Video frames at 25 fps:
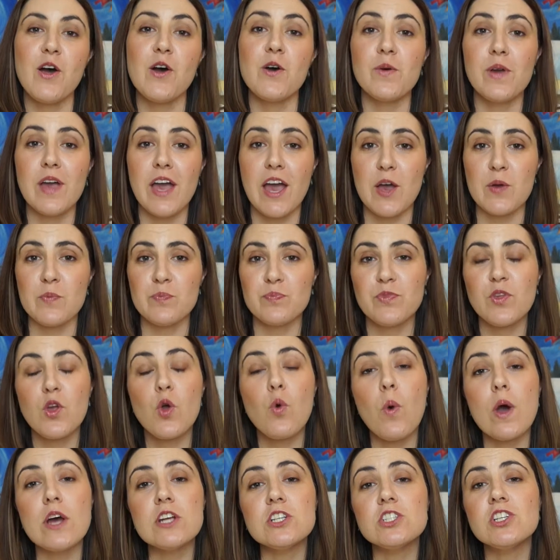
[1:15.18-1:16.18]
Okay,
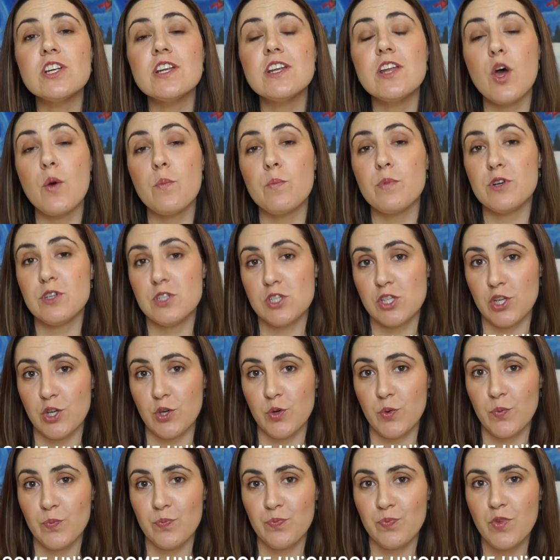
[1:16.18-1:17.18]
question number
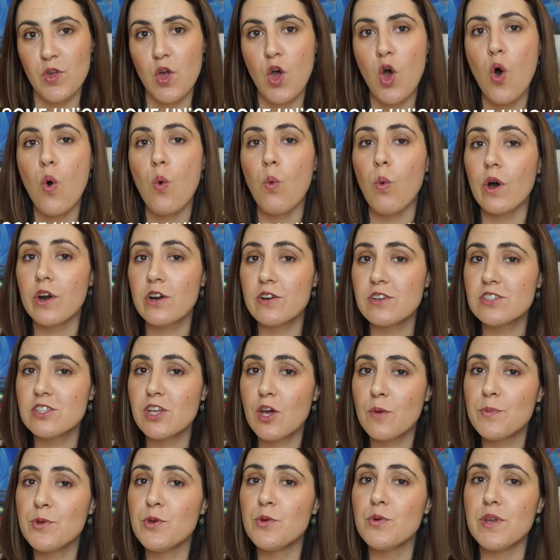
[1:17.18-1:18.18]
2. What are
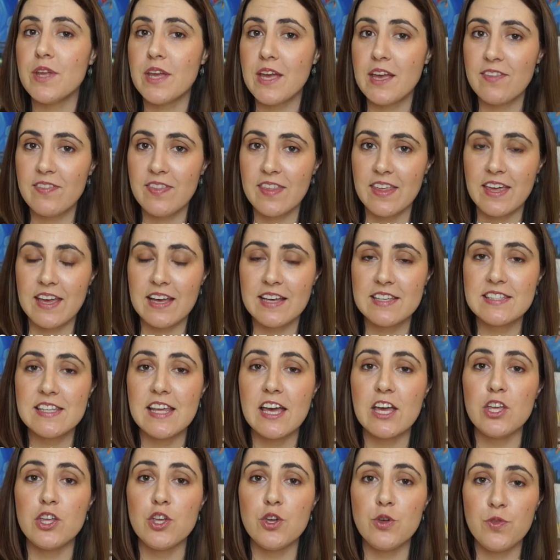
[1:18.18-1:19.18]
some unique things
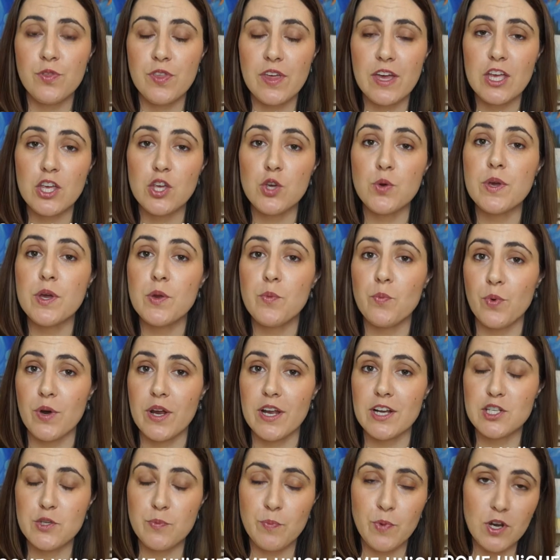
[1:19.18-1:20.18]
that you think you can
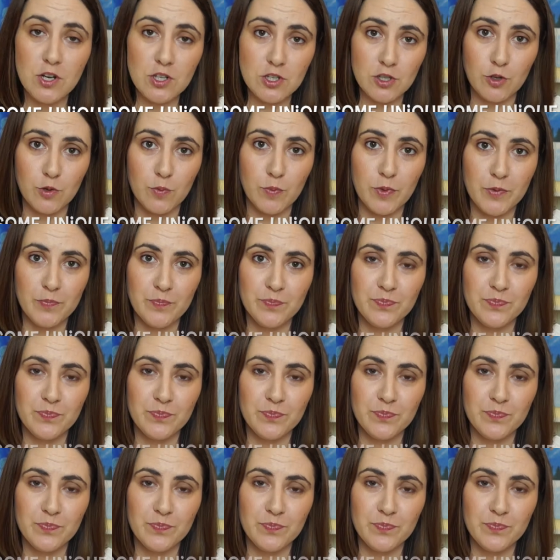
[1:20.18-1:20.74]
bring to BookTube?